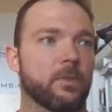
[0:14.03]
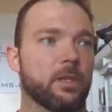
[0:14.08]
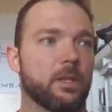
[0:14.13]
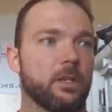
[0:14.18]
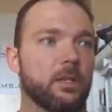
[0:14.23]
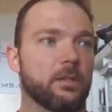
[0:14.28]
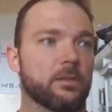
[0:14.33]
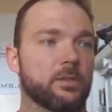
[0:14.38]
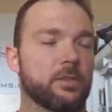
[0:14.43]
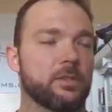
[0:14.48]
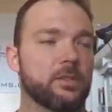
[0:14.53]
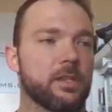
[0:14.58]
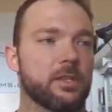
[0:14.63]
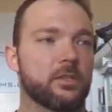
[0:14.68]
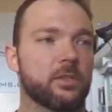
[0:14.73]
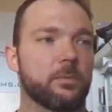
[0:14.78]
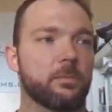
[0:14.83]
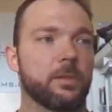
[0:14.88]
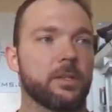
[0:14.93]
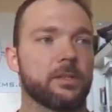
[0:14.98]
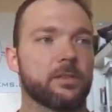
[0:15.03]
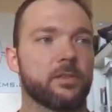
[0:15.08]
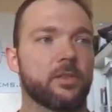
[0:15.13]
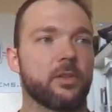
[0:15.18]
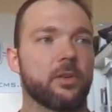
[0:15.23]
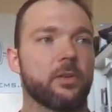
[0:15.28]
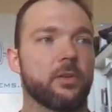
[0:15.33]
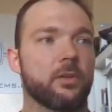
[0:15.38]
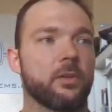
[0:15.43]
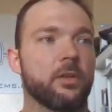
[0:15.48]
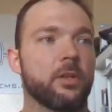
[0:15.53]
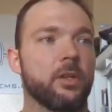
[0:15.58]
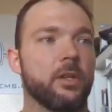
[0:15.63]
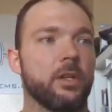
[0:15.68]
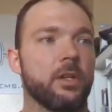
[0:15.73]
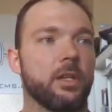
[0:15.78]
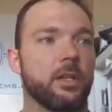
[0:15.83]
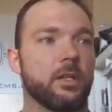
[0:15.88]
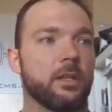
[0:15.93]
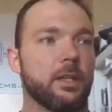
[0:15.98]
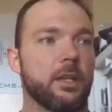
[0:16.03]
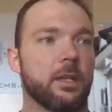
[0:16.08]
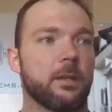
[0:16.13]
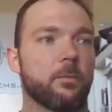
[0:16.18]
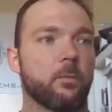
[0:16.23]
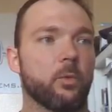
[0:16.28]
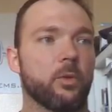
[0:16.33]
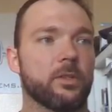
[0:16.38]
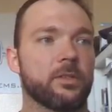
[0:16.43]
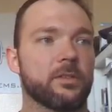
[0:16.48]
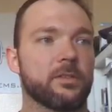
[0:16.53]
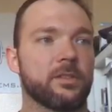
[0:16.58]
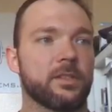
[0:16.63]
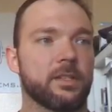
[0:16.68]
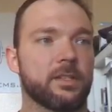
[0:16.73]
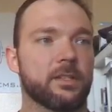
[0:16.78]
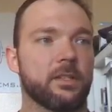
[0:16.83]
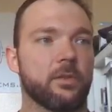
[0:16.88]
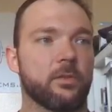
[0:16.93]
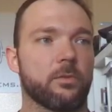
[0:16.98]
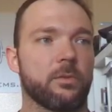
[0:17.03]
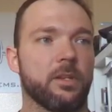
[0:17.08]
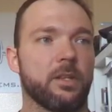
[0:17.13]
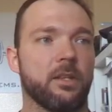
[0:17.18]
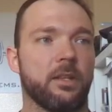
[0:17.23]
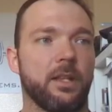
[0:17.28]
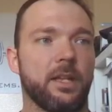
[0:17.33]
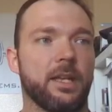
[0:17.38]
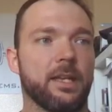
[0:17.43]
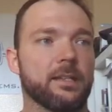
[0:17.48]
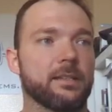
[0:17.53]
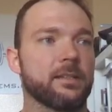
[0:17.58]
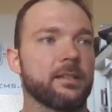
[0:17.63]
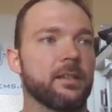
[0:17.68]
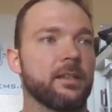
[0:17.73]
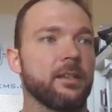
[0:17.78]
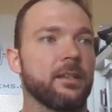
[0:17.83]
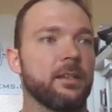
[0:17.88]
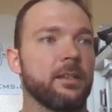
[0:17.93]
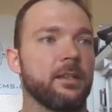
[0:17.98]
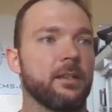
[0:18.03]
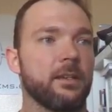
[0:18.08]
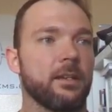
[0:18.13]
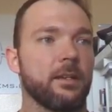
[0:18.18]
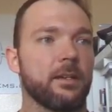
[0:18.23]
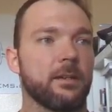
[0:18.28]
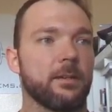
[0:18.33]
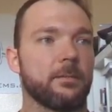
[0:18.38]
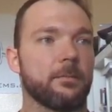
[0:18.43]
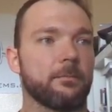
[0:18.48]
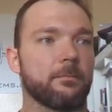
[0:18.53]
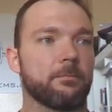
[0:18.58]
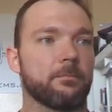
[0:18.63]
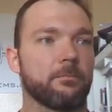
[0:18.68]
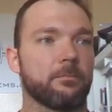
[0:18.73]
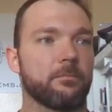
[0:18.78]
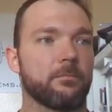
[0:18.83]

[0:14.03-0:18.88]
Uh, she said she placed third in the M one sixty-three class. Um,